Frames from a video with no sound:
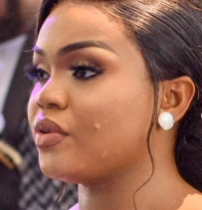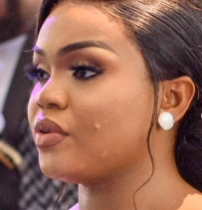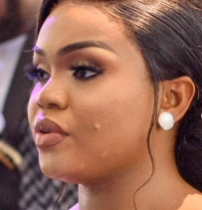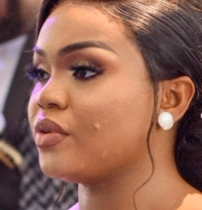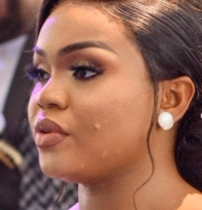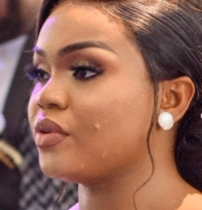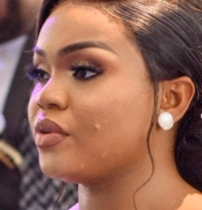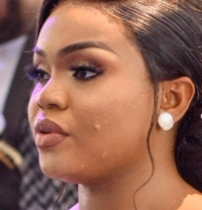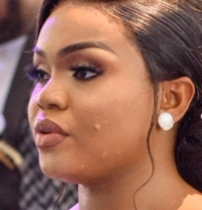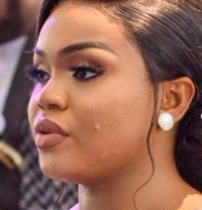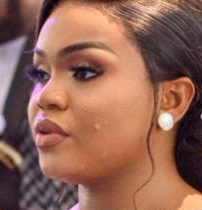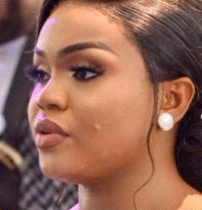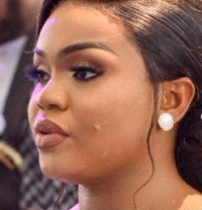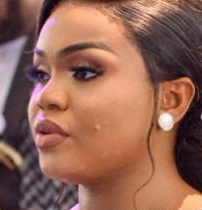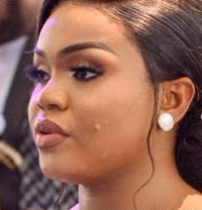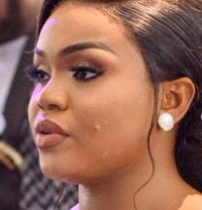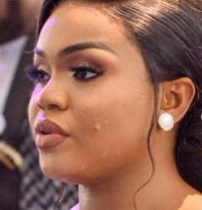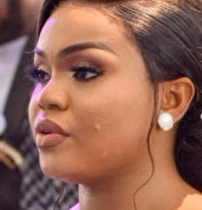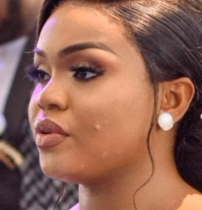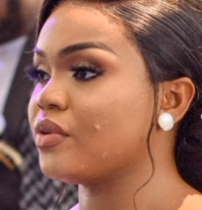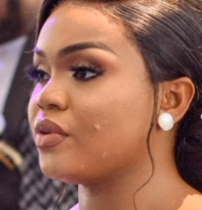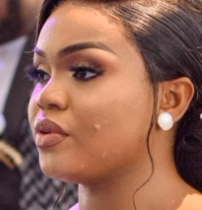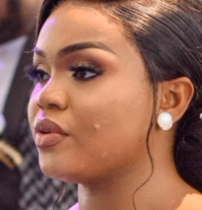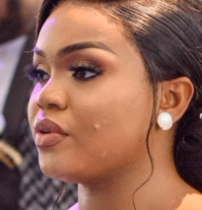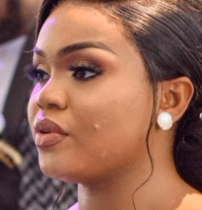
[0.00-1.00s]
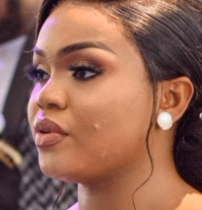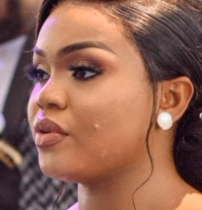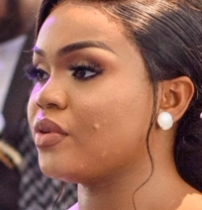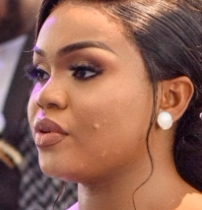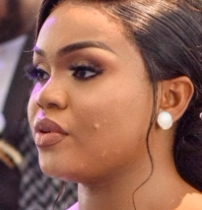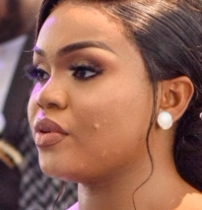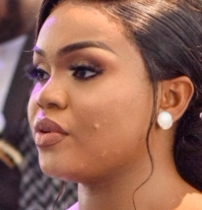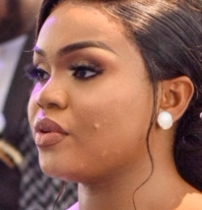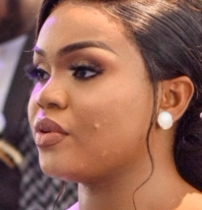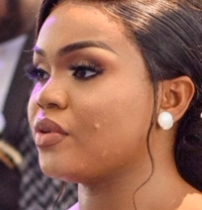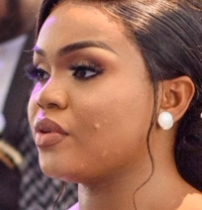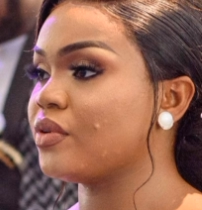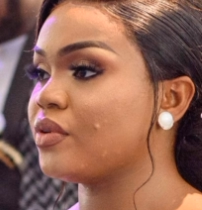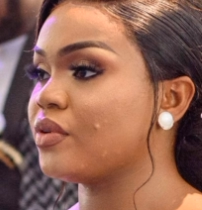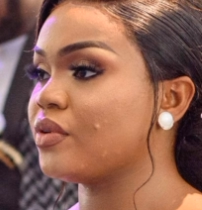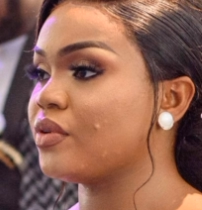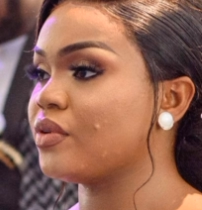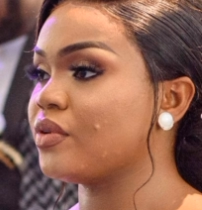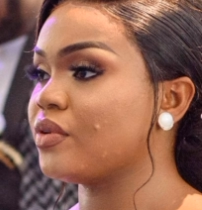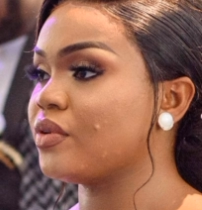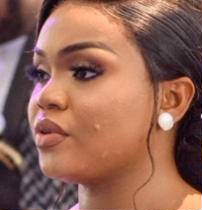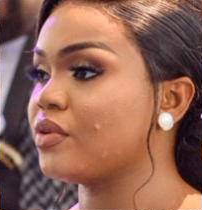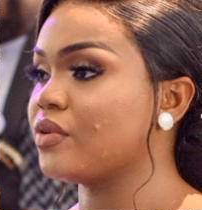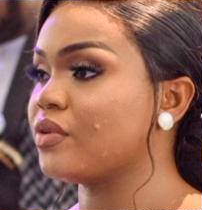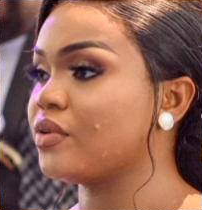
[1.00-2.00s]

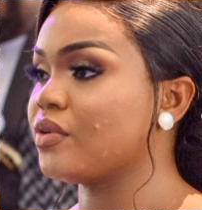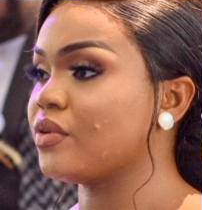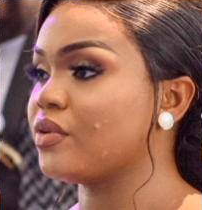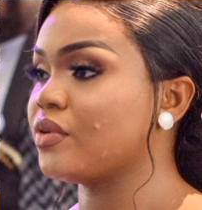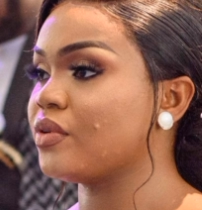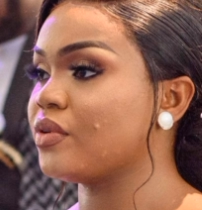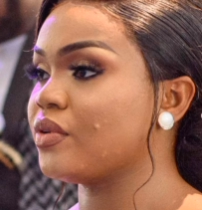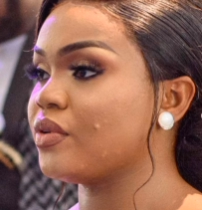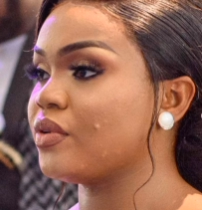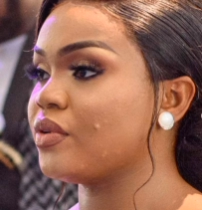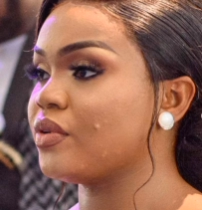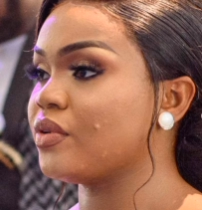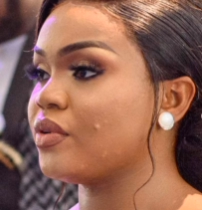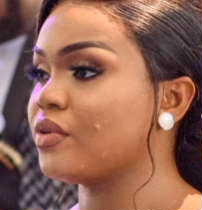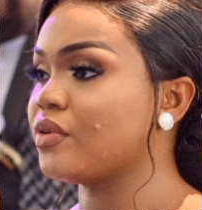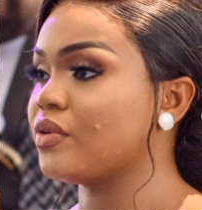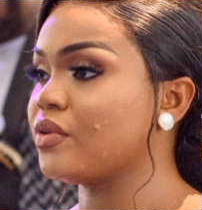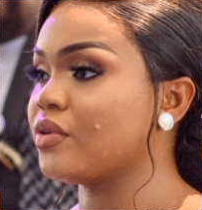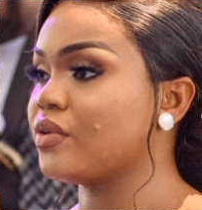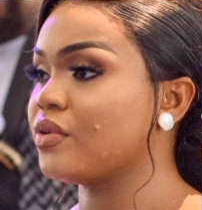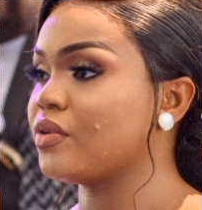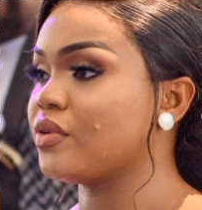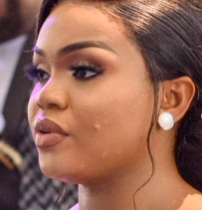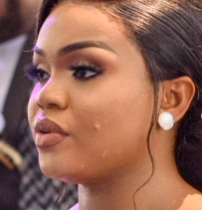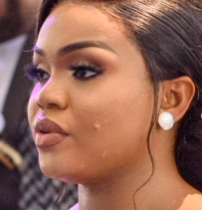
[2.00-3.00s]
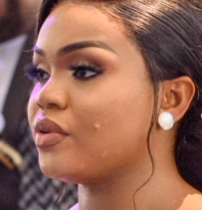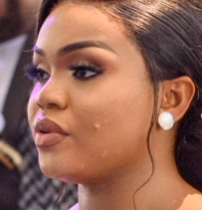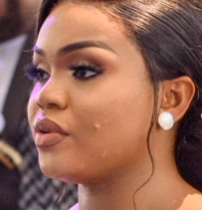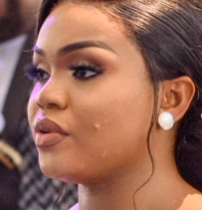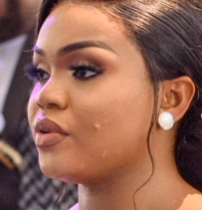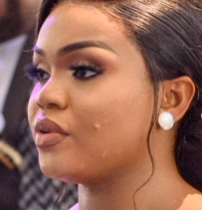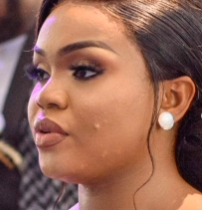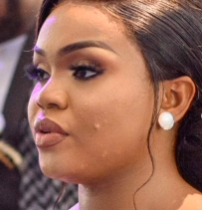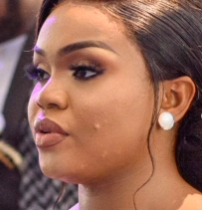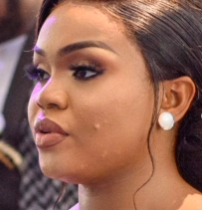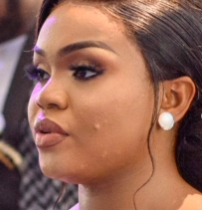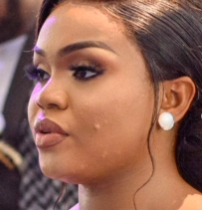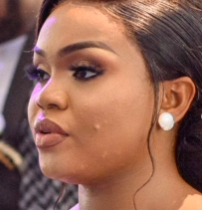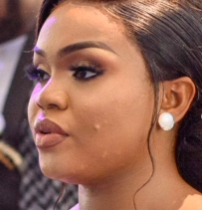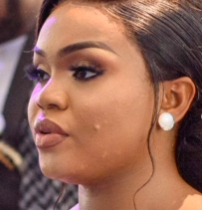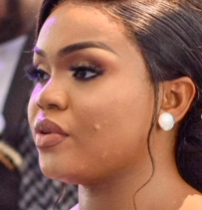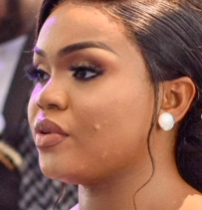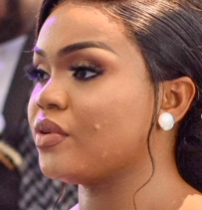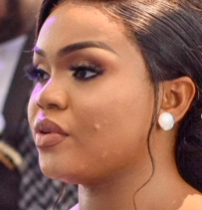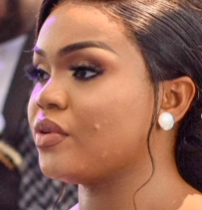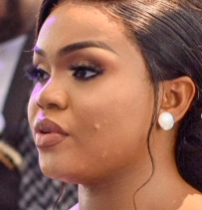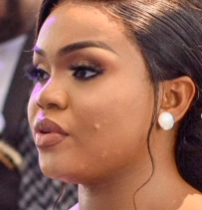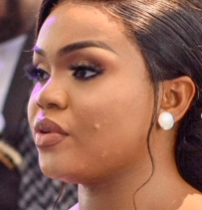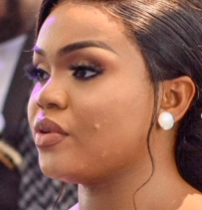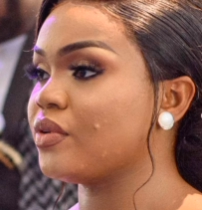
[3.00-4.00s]

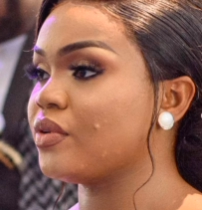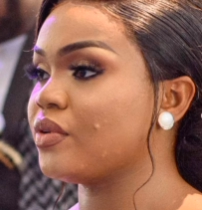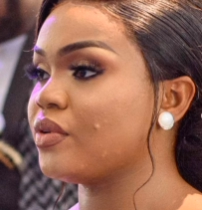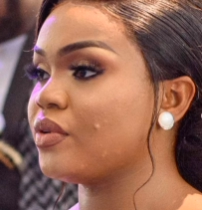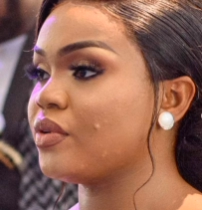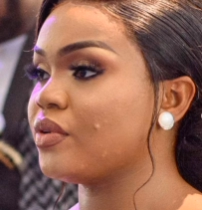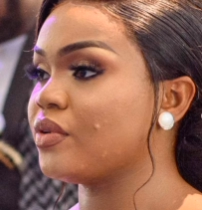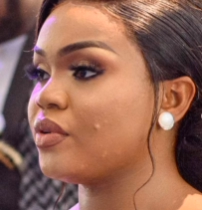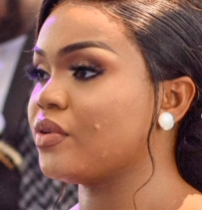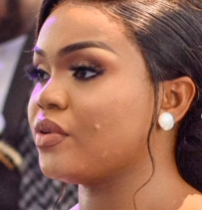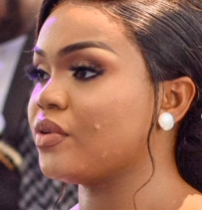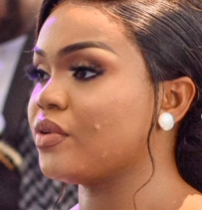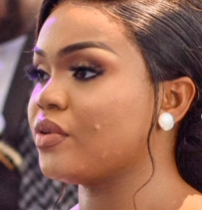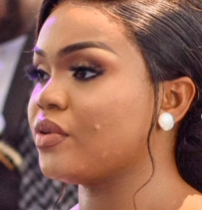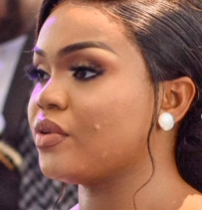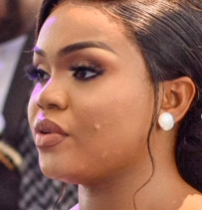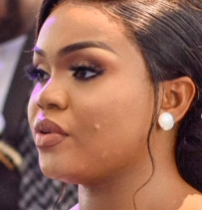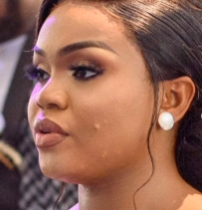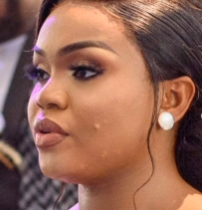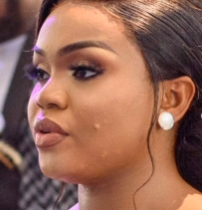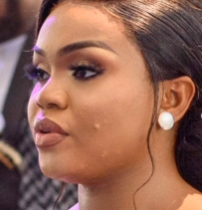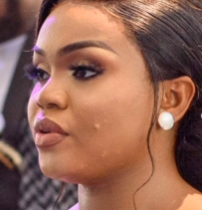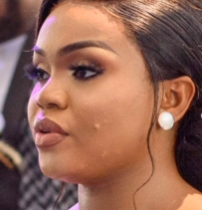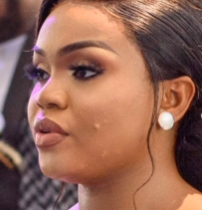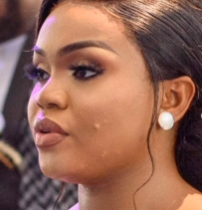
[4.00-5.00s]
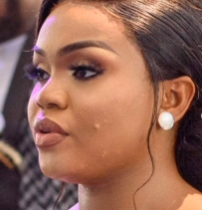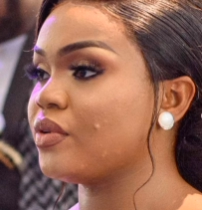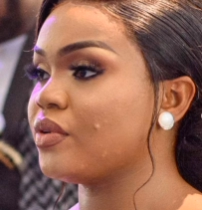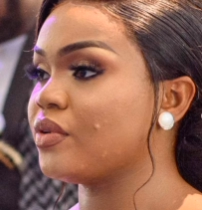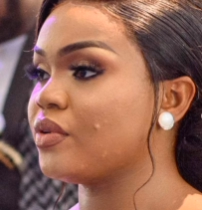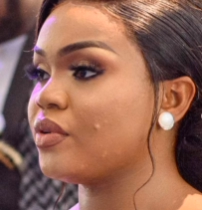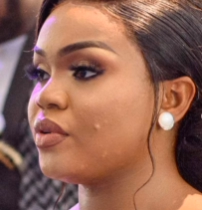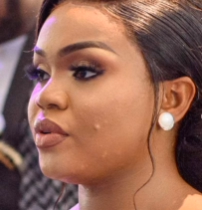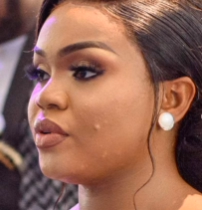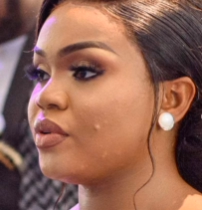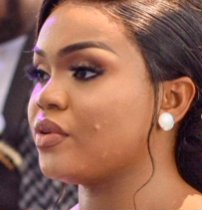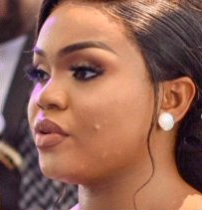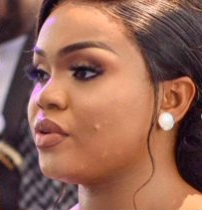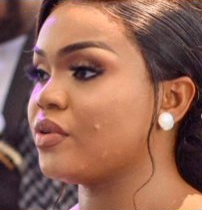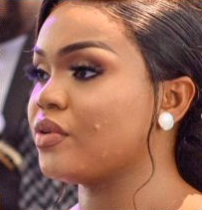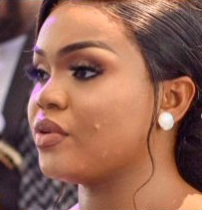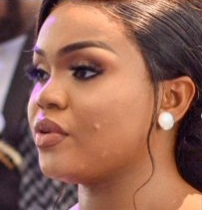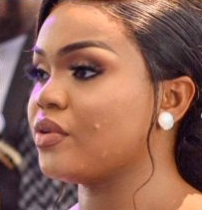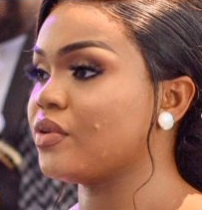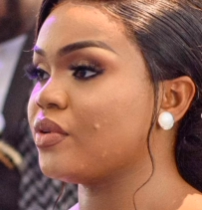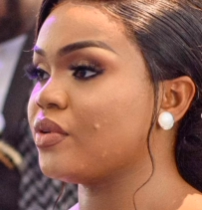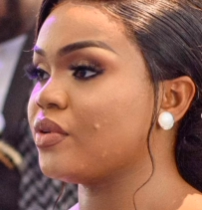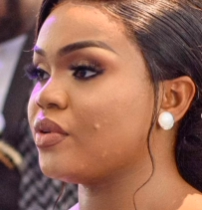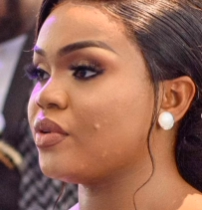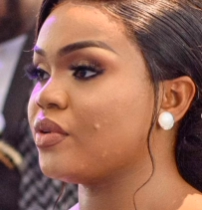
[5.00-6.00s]

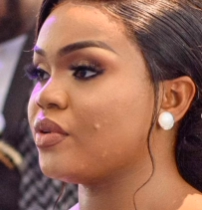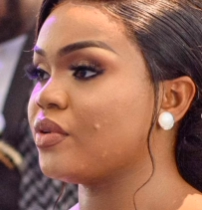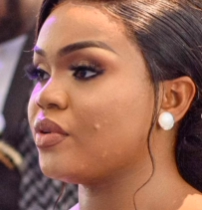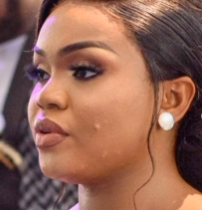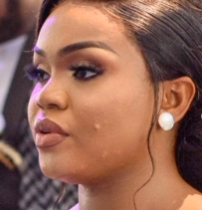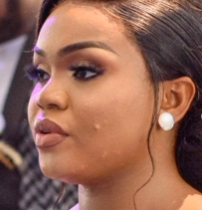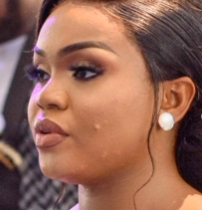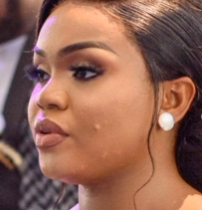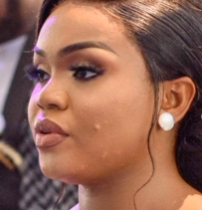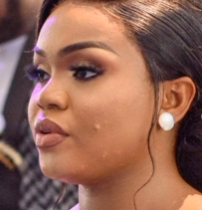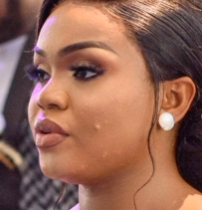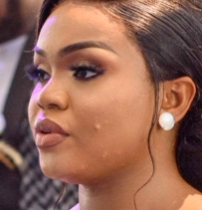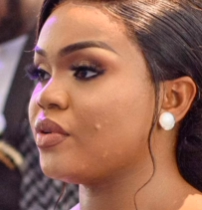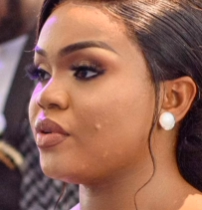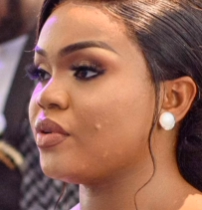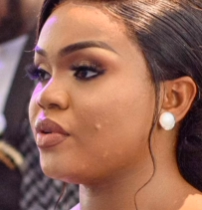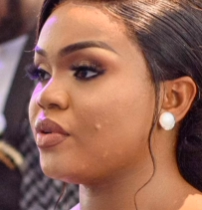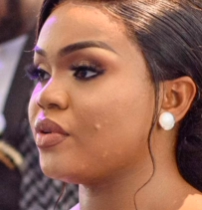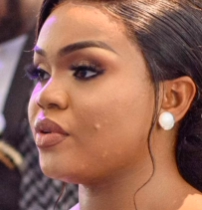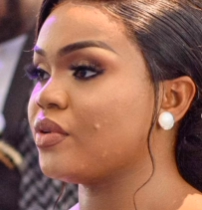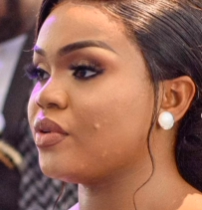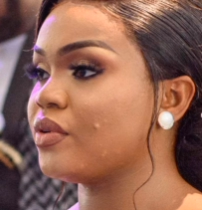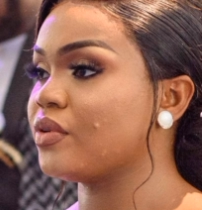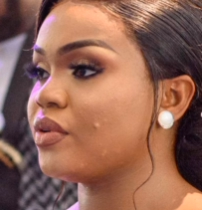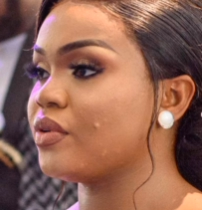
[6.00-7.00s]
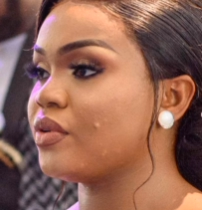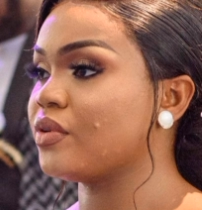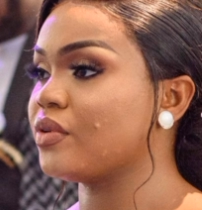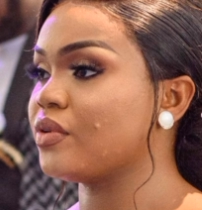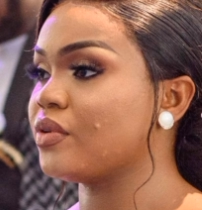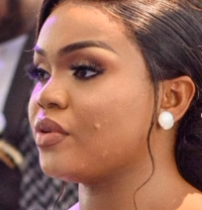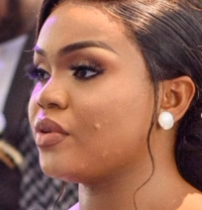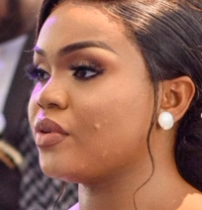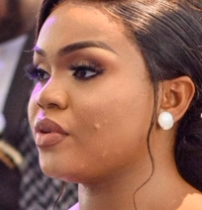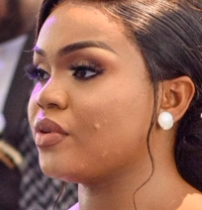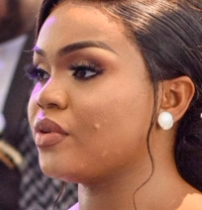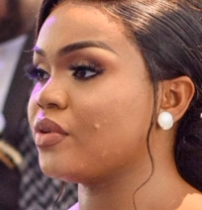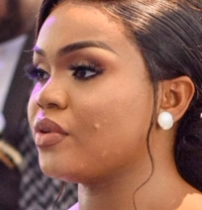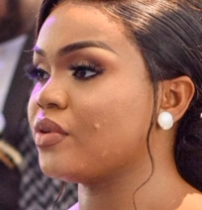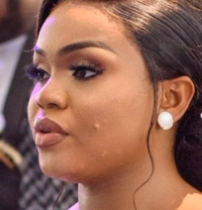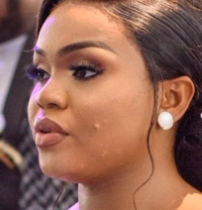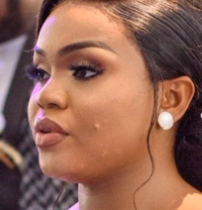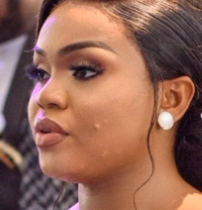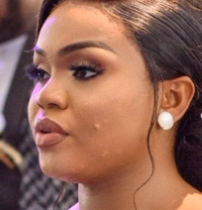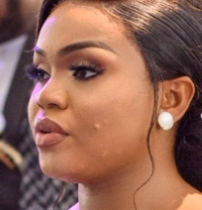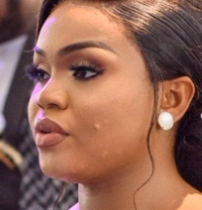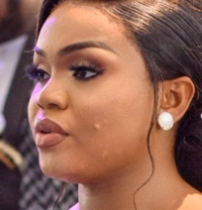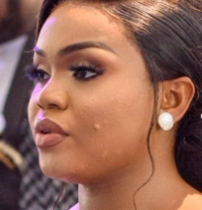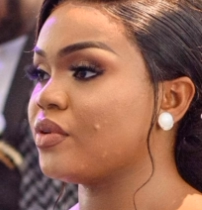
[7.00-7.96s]
(no lip movement)